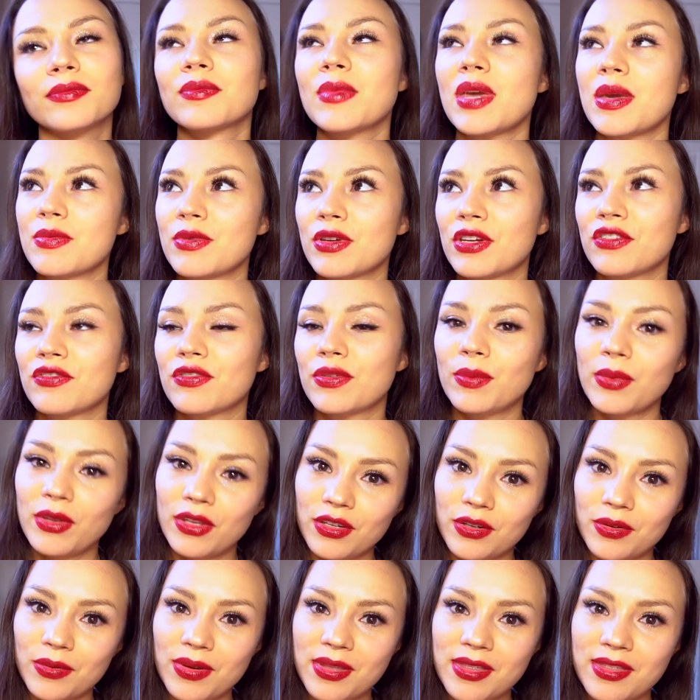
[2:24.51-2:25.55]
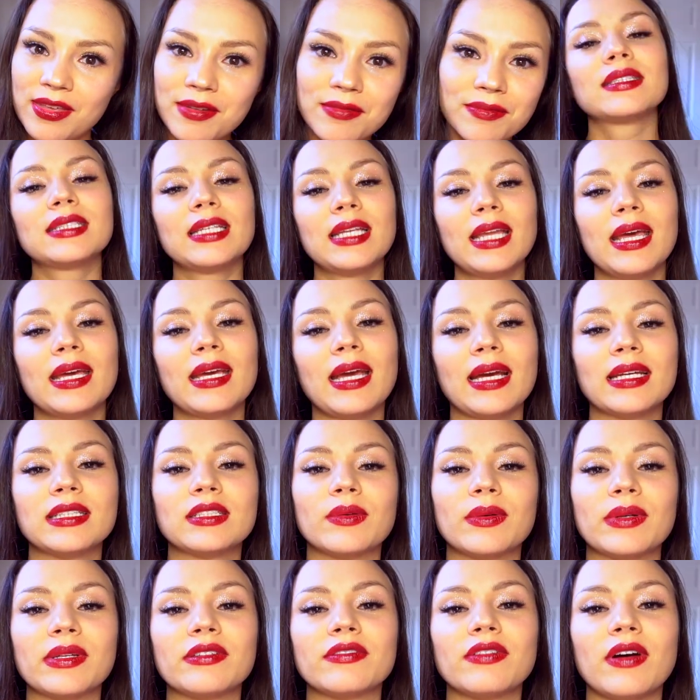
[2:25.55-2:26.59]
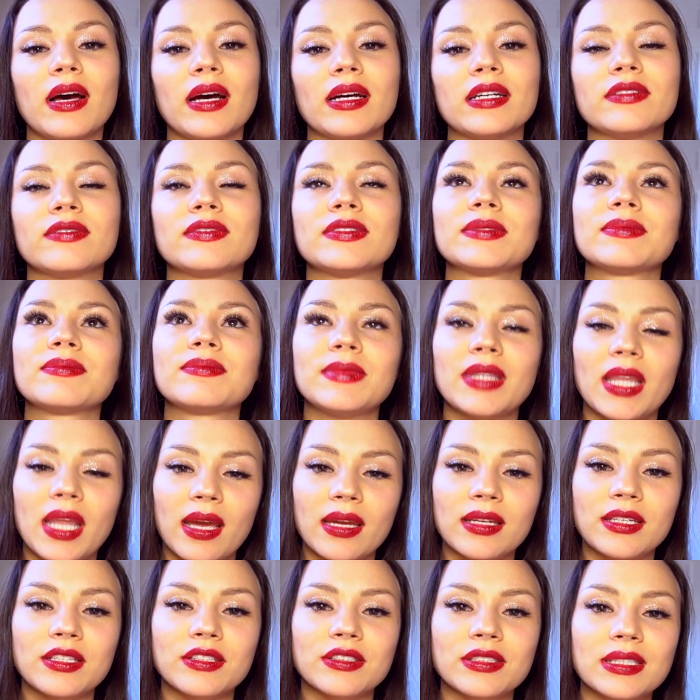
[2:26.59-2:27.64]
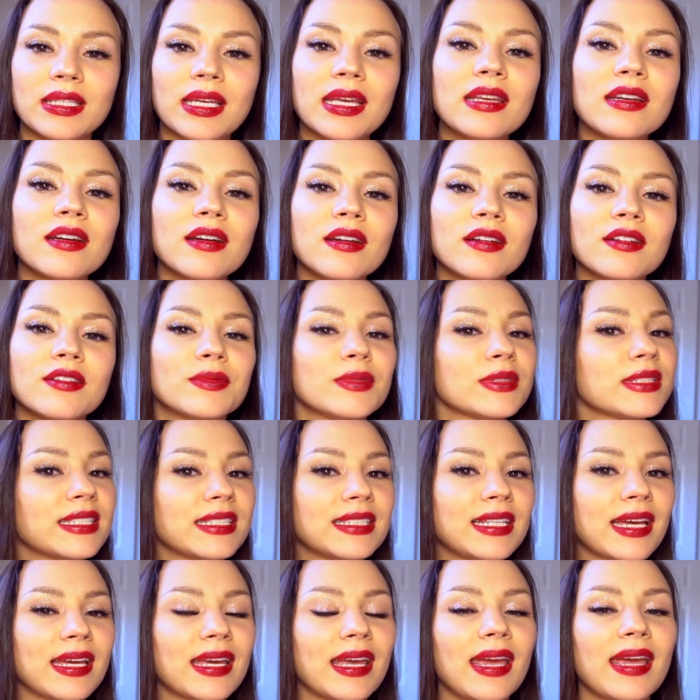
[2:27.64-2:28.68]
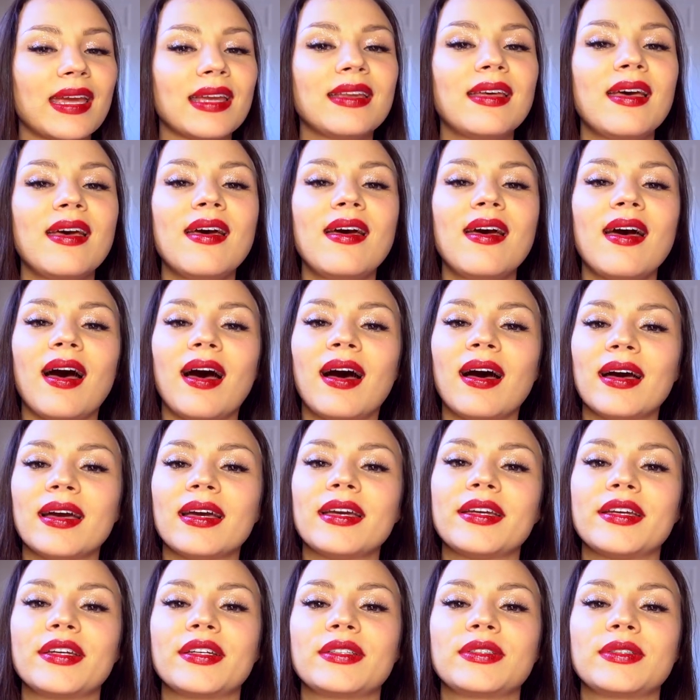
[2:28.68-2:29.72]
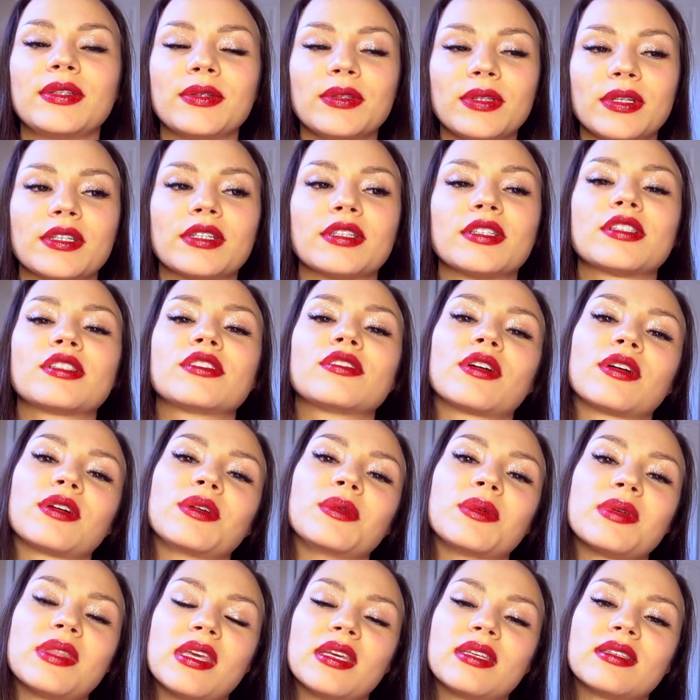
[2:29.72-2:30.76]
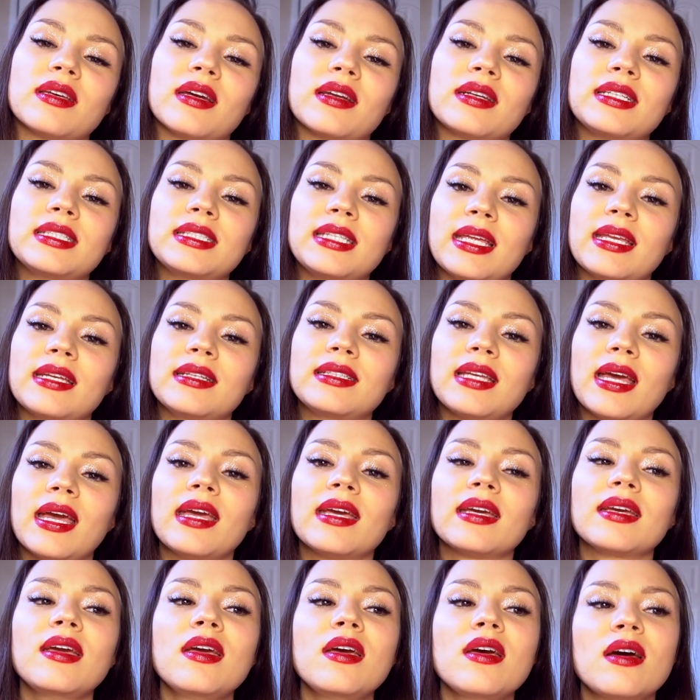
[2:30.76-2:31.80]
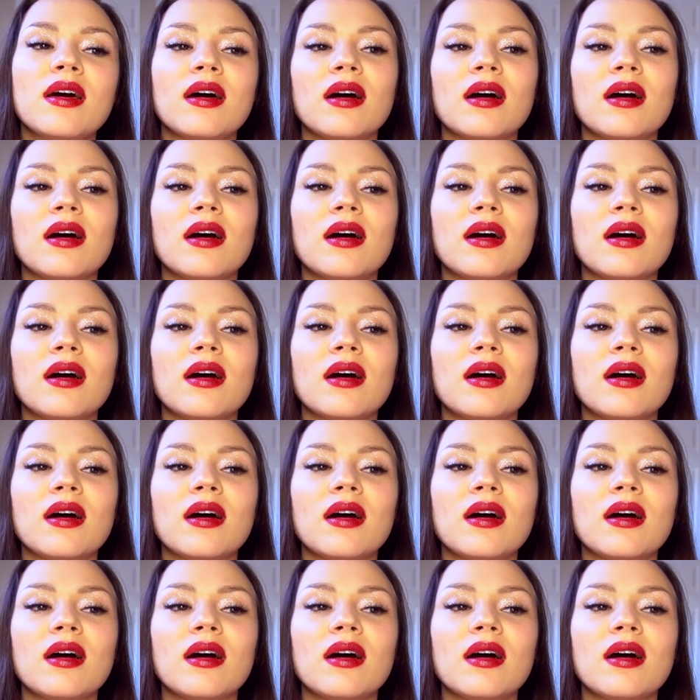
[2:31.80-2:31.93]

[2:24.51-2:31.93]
Maybe you're familiar with it. Today at 25, nine years later, almost a decade, I no longer struggle with anxiety day to day.